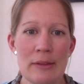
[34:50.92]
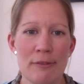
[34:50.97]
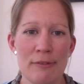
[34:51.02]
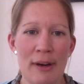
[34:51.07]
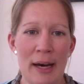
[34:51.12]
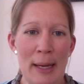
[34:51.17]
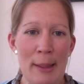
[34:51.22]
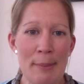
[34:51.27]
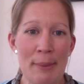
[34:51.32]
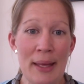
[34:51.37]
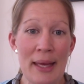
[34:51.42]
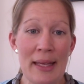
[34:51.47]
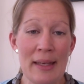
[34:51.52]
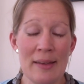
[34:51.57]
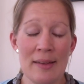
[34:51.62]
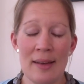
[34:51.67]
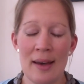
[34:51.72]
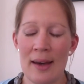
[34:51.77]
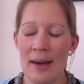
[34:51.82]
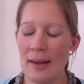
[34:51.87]
Fibre
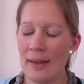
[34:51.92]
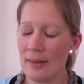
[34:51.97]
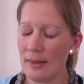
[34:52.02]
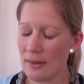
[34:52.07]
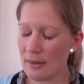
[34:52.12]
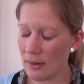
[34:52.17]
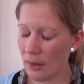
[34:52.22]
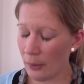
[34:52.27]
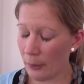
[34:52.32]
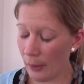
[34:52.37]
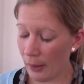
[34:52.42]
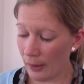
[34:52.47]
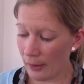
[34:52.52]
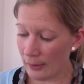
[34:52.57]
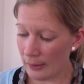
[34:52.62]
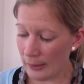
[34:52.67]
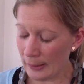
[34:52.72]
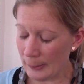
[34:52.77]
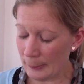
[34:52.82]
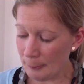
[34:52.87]
and yarn, so
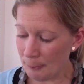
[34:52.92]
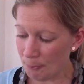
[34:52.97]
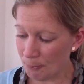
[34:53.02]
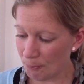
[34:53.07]
I'll